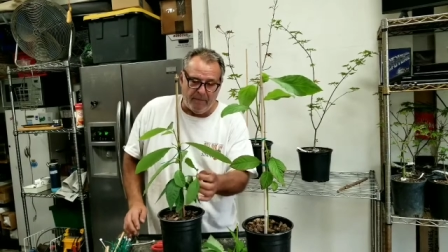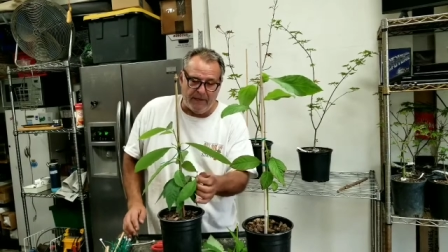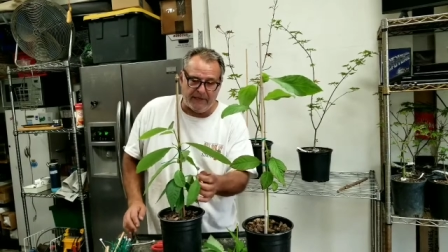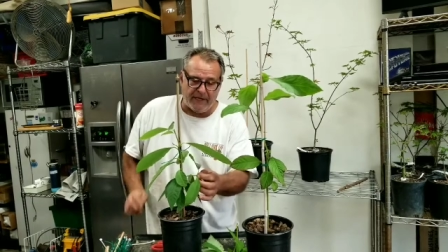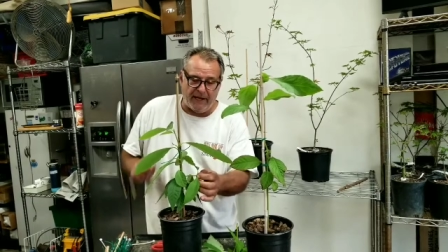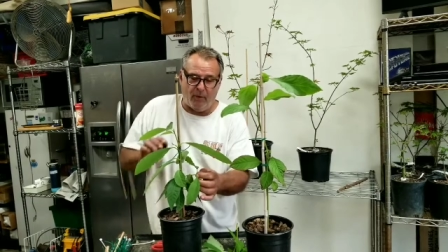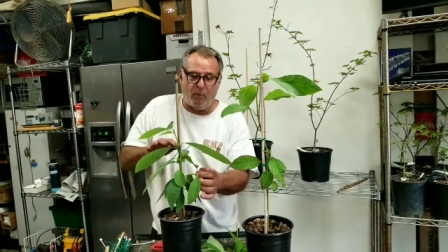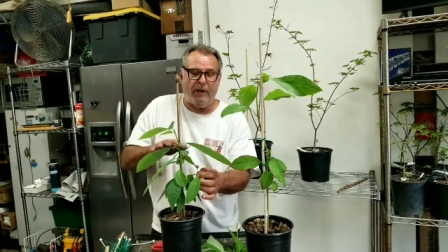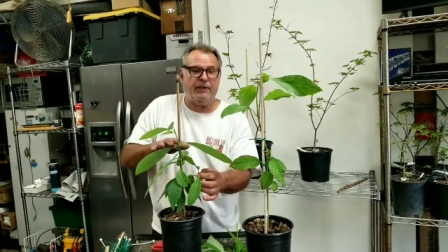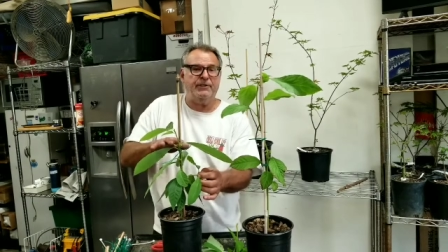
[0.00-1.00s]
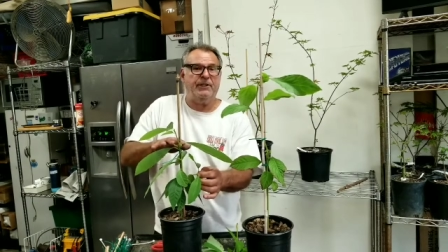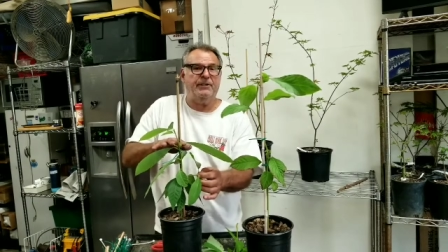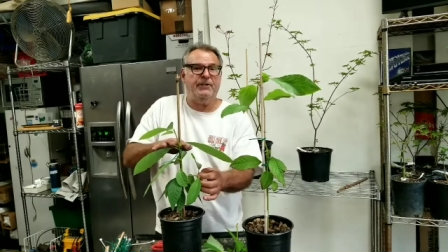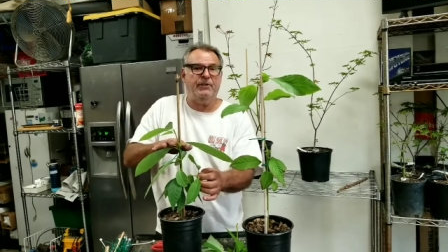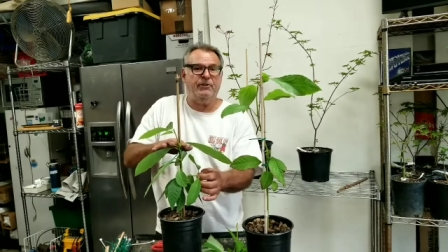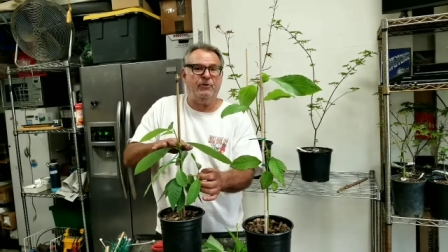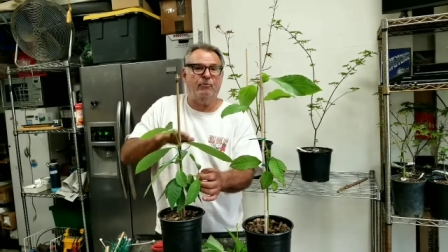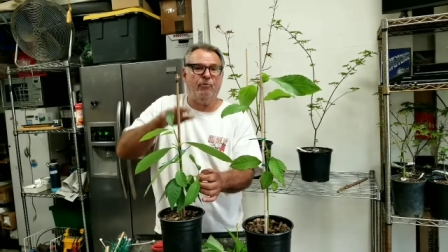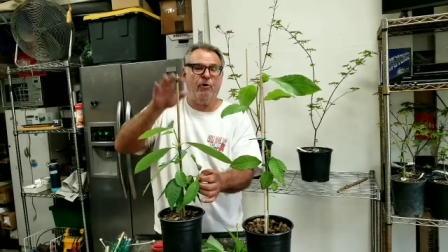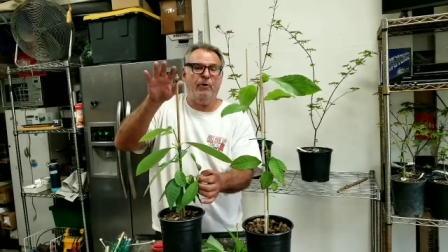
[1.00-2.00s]
Because I don't want it to continue
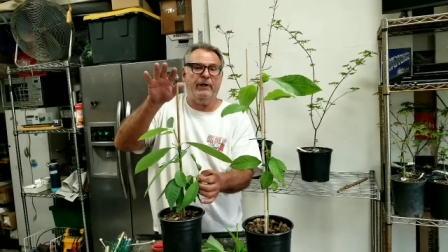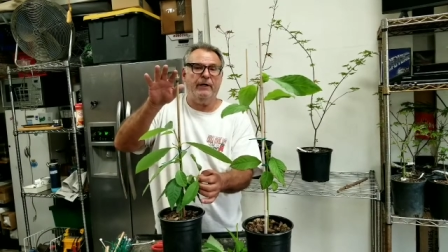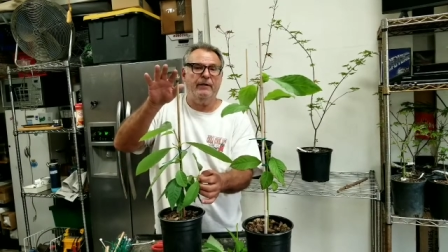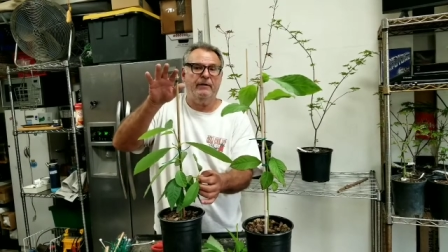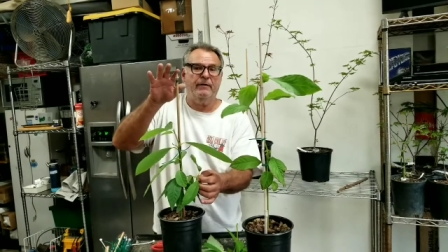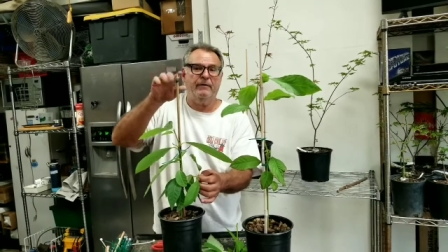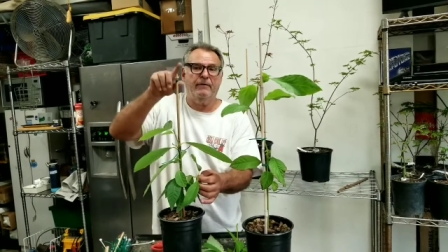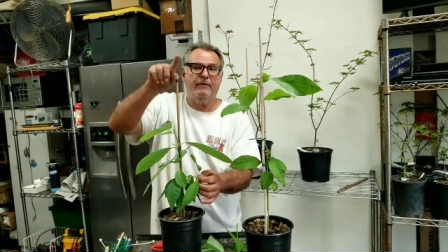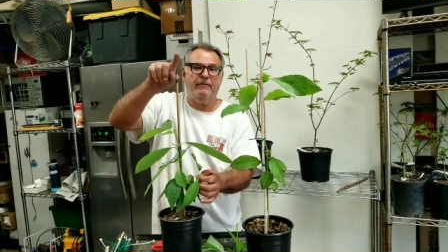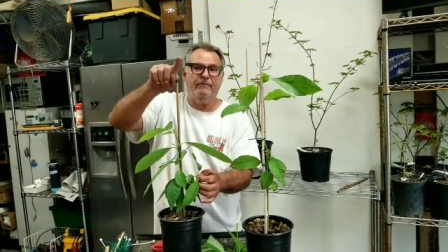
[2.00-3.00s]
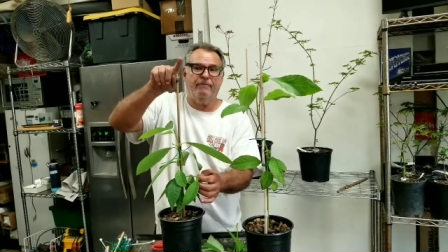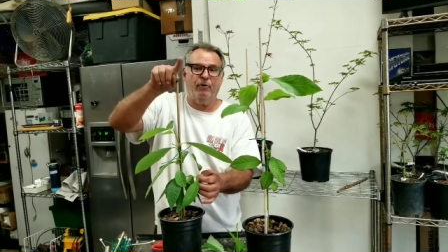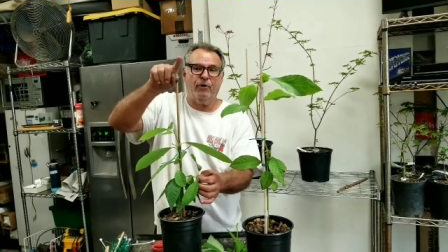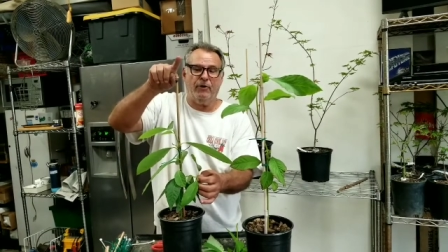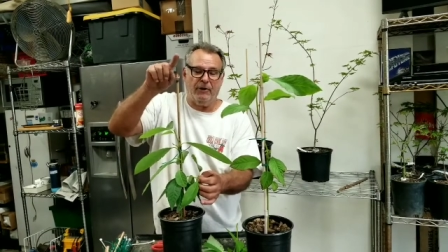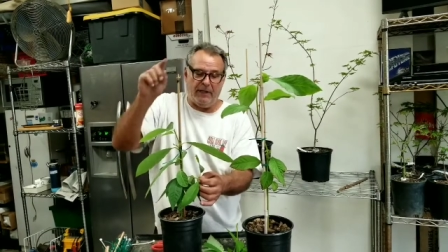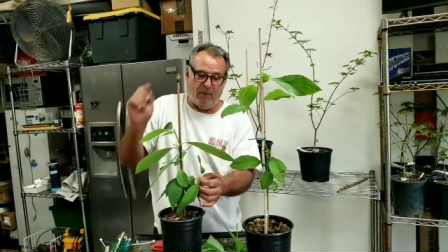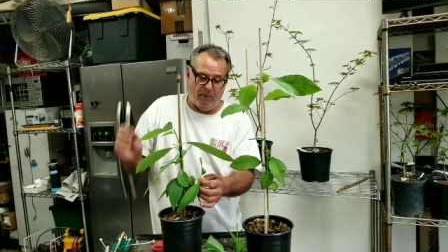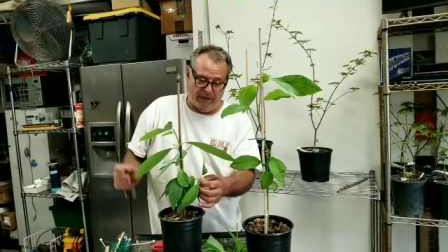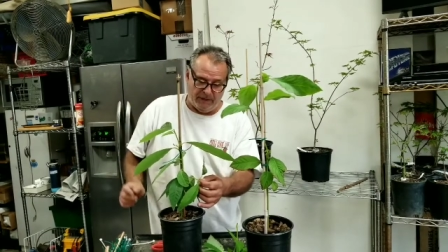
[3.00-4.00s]
growing vertical. I
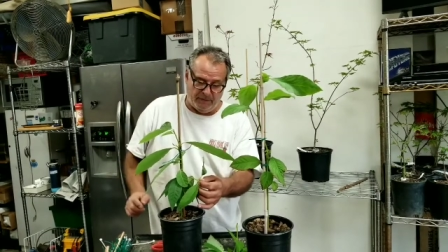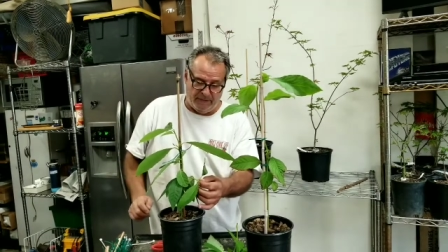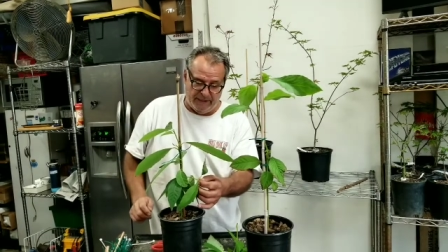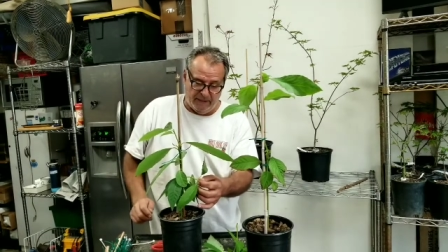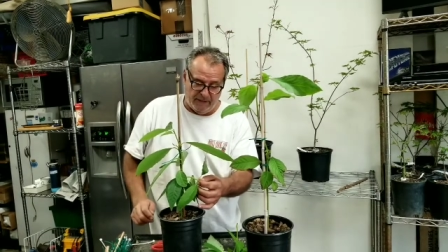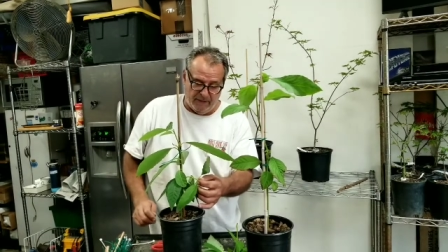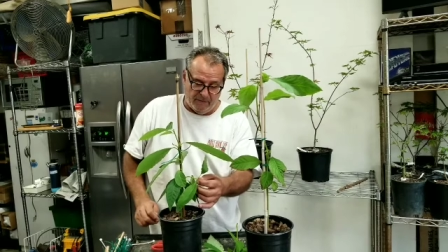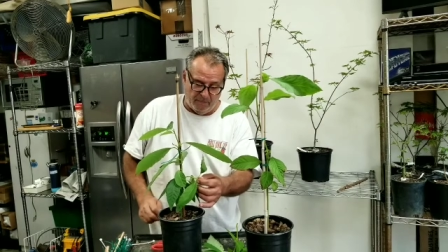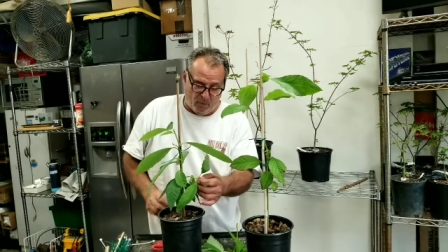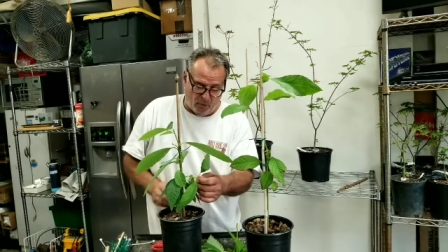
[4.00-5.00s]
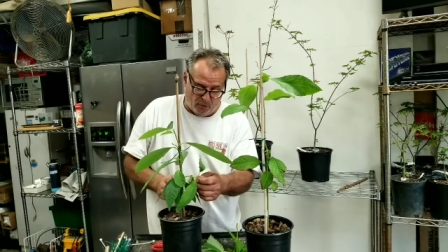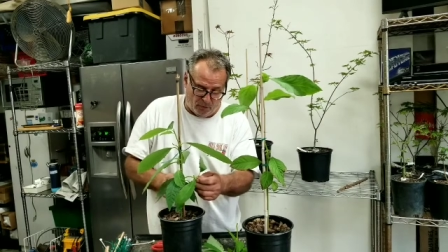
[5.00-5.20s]
want it to be more